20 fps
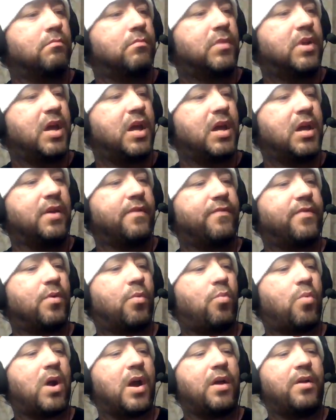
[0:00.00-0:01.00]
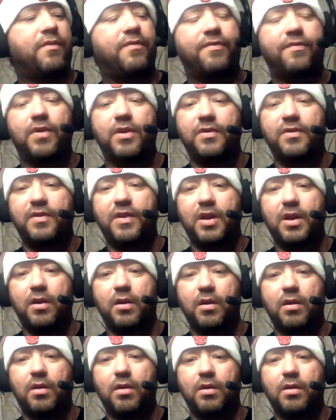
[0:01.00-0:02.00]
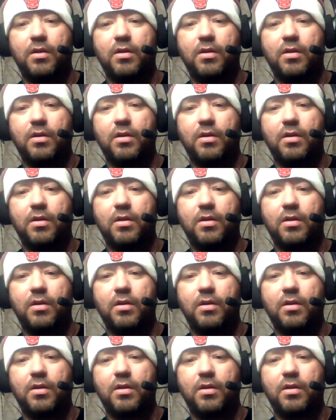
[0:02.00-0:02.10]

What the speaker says: King of the Wild Frontier.